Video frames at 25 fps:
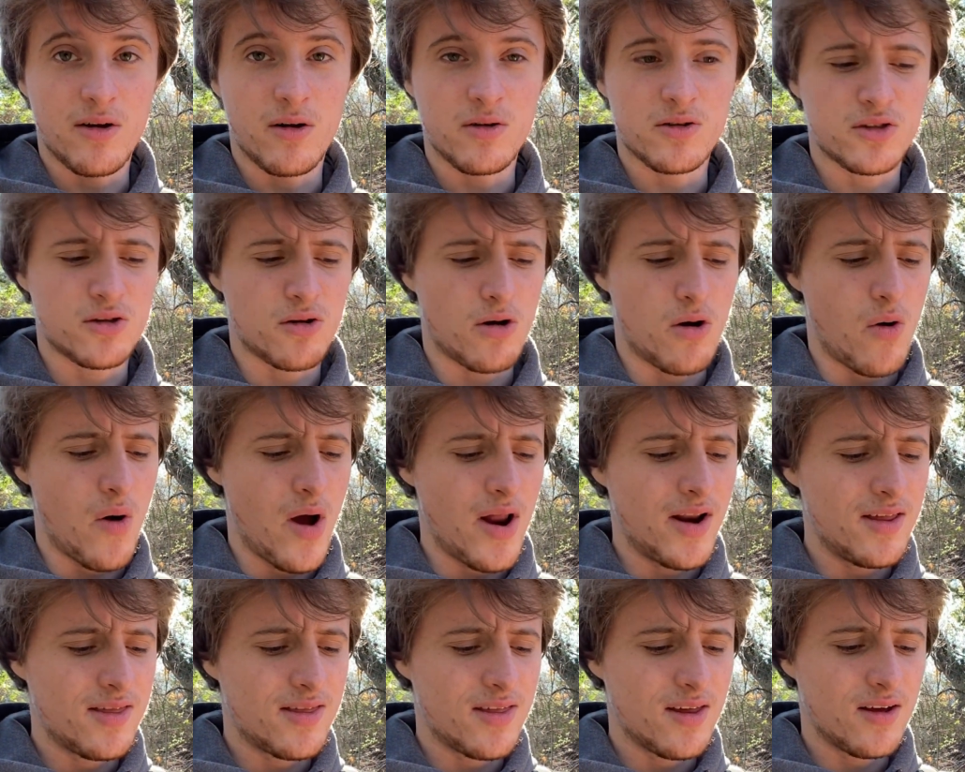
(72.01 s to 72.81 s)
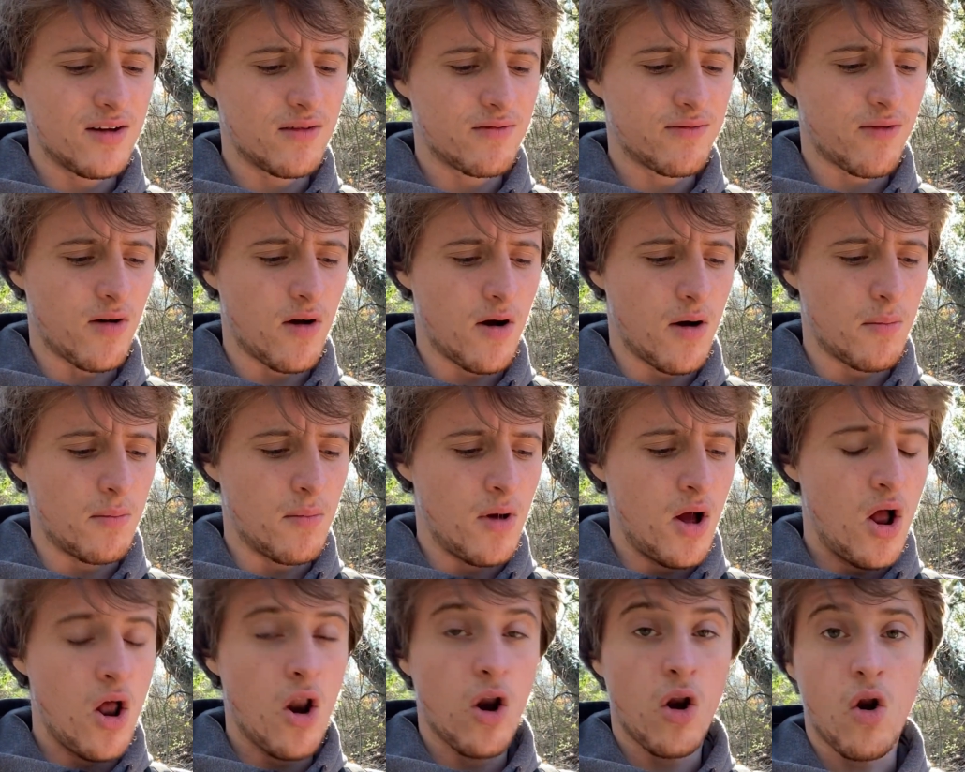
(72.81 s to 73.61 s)
So anything from
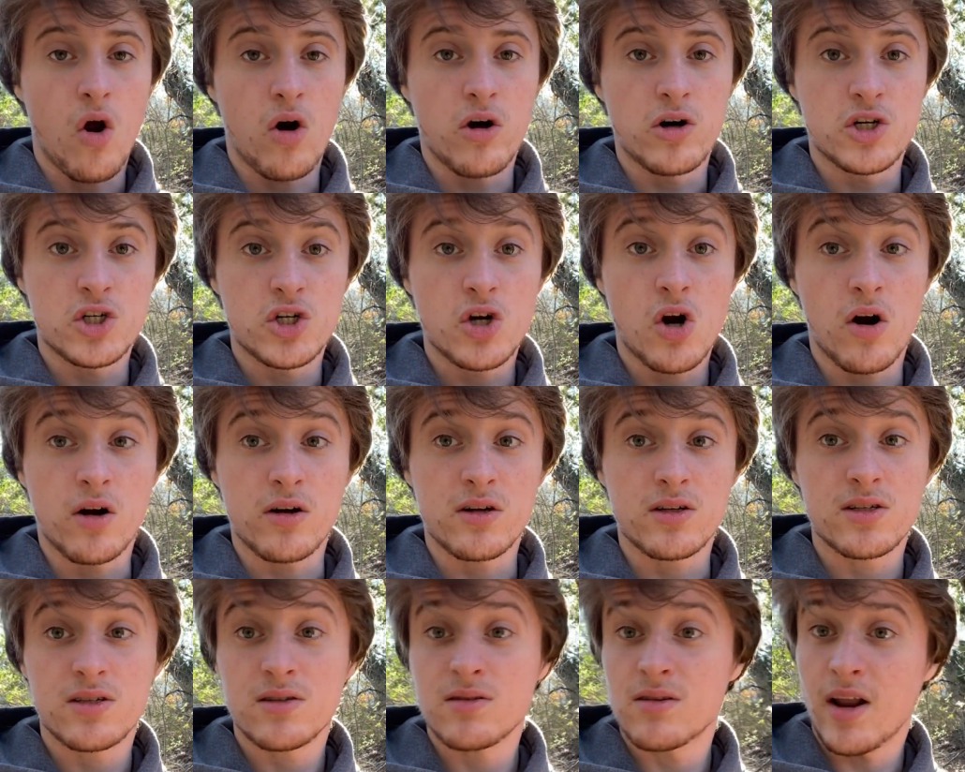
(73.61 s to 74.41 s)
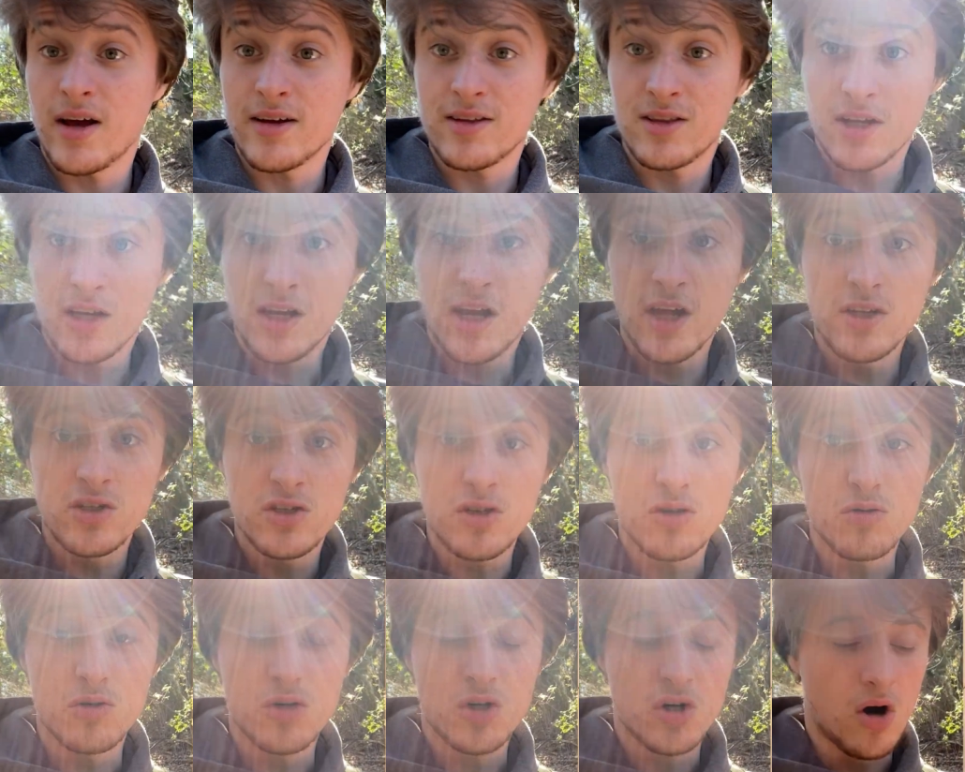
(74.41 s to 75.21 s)
large sharks like the
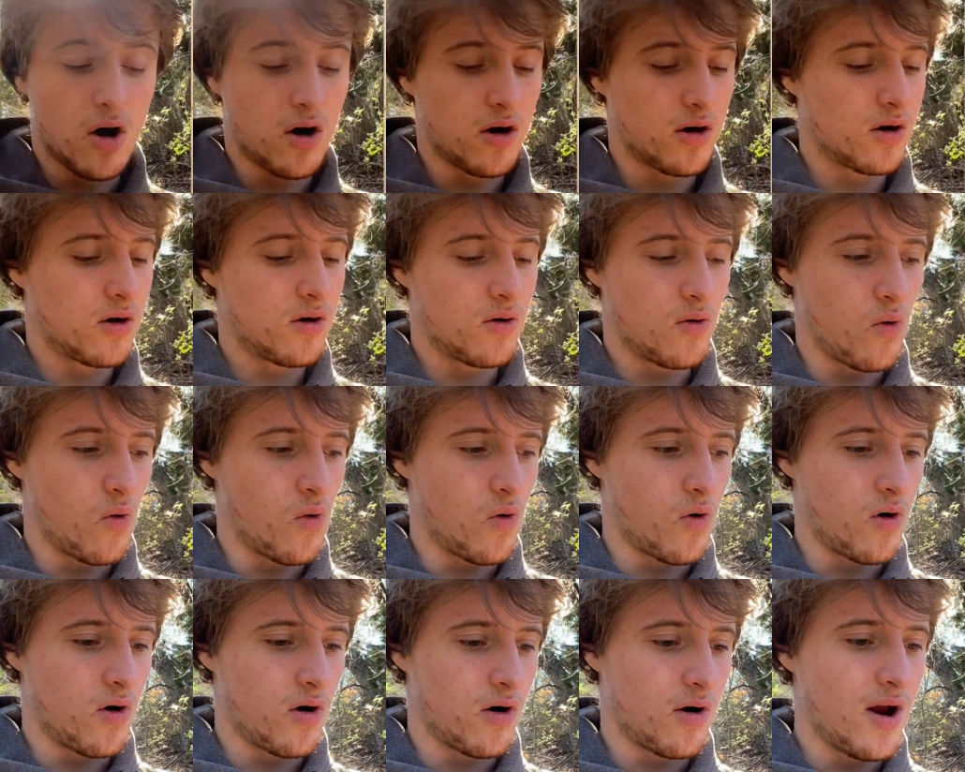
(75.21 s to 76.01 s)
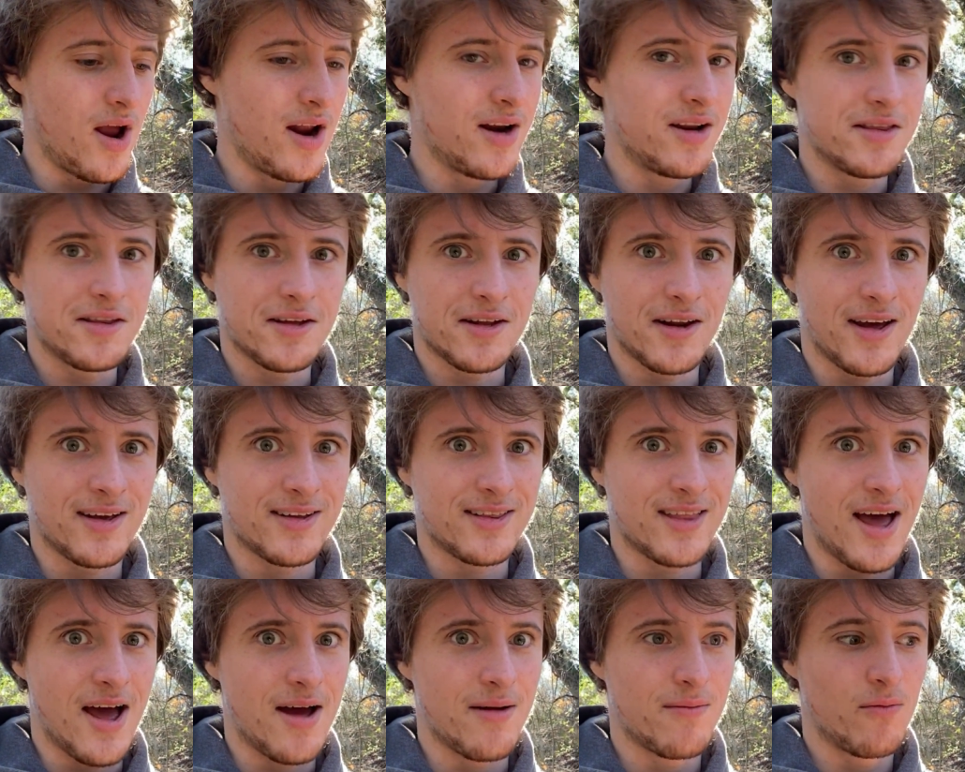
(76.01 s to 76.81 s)
Ginsu shark or anything like
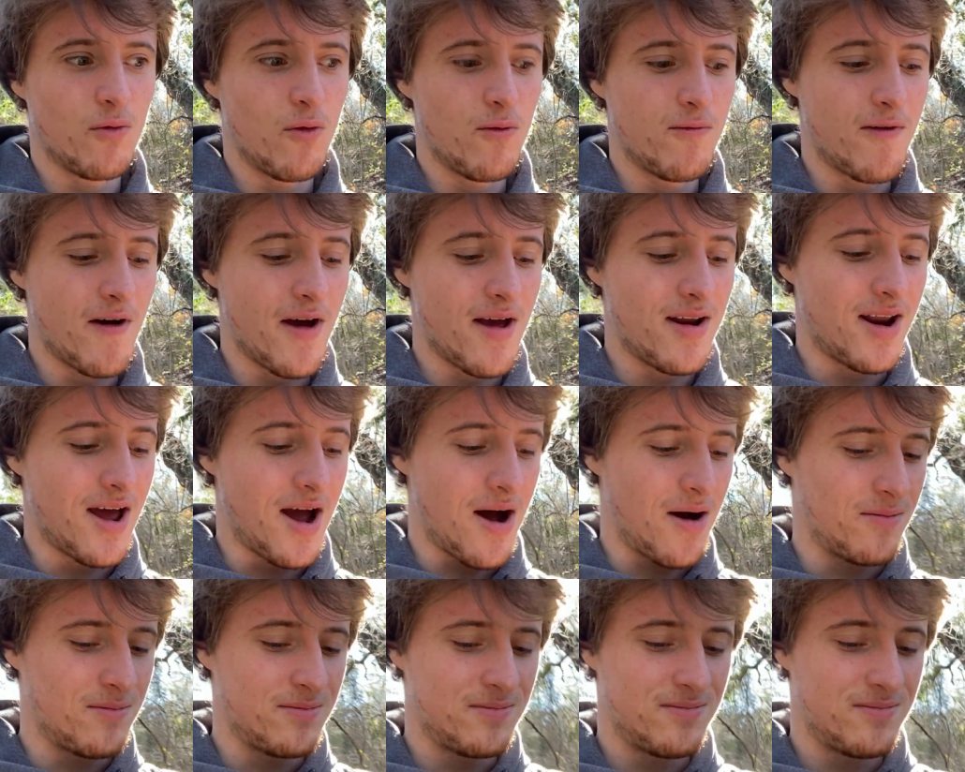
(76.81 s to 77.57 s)
that. We'll find out.